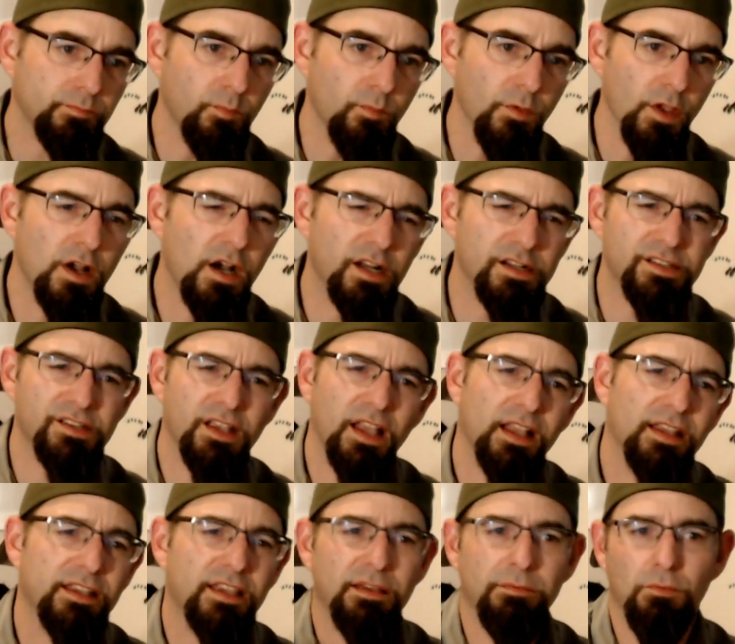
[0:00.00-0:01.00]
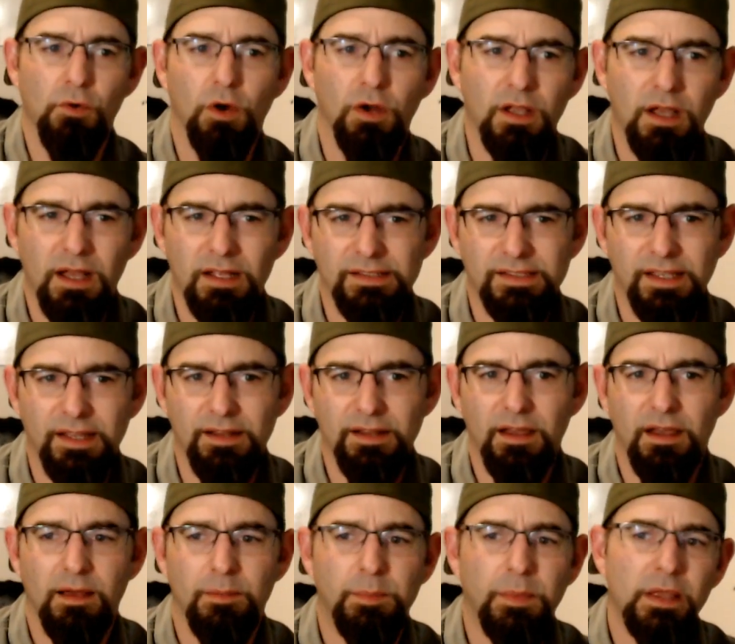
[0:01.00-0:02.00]
honestly I can get more content
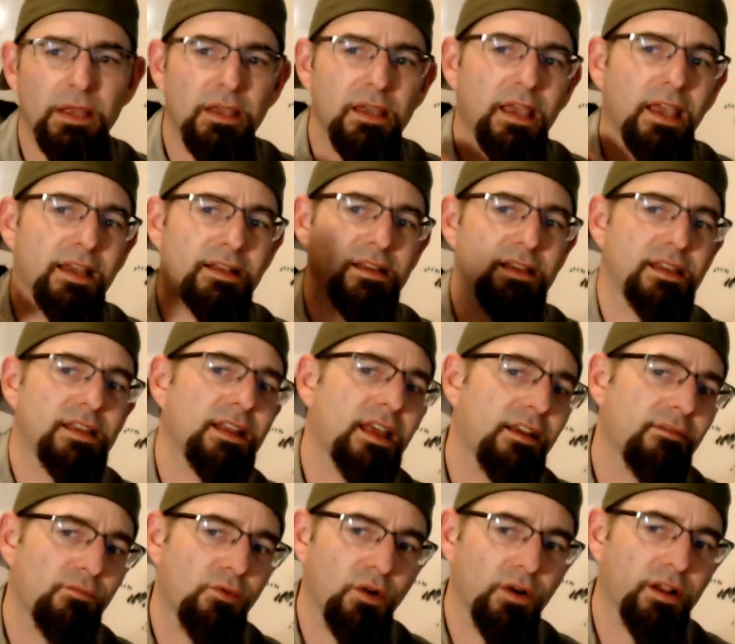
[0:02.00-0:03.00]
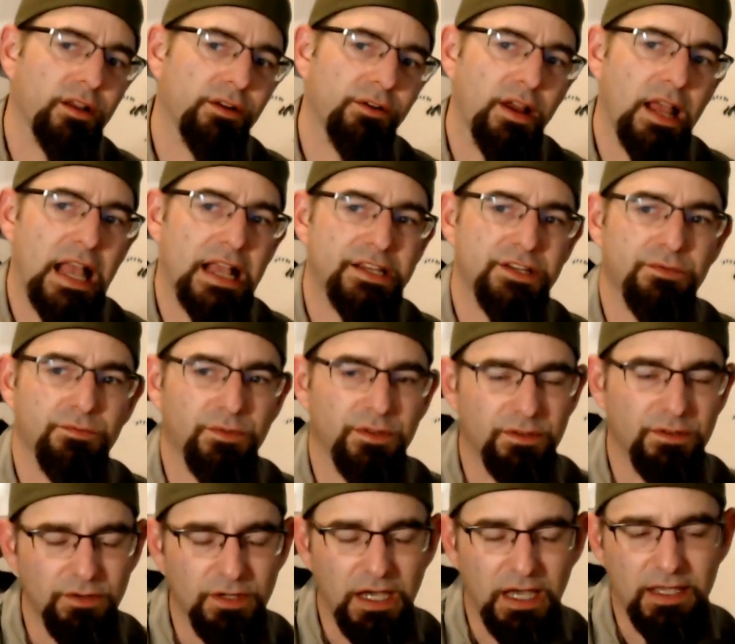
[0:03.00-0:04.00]
up and I can have more interaction with
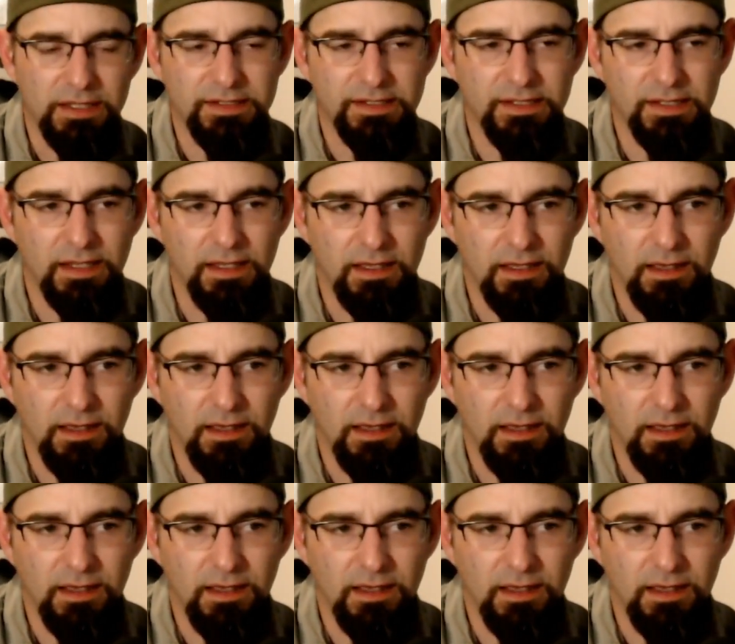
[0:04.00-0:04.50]
you guys